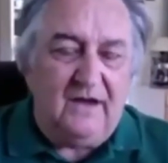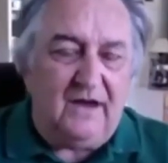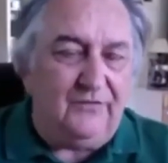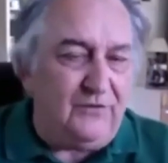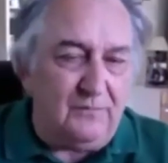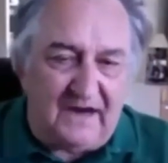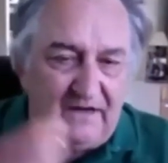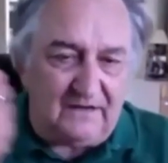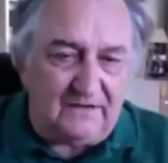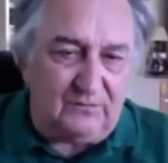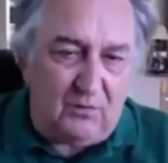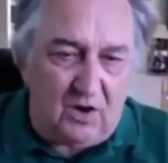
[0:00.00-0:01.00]
If you make
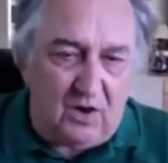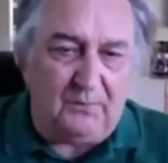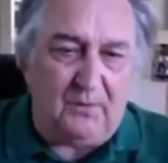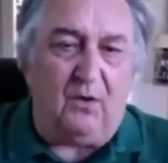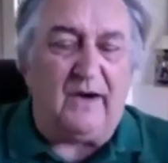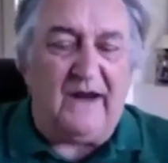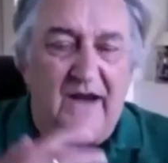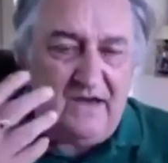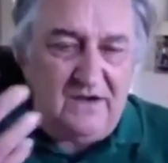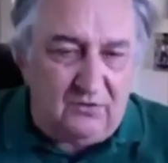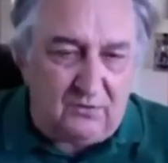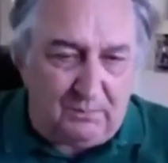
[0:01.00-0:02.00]
a swab, or
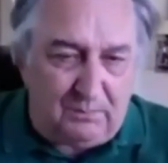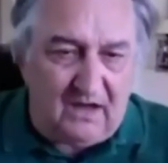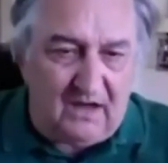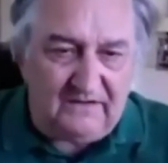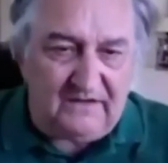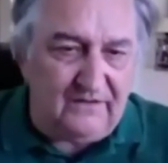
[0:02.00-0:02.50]
in your blood,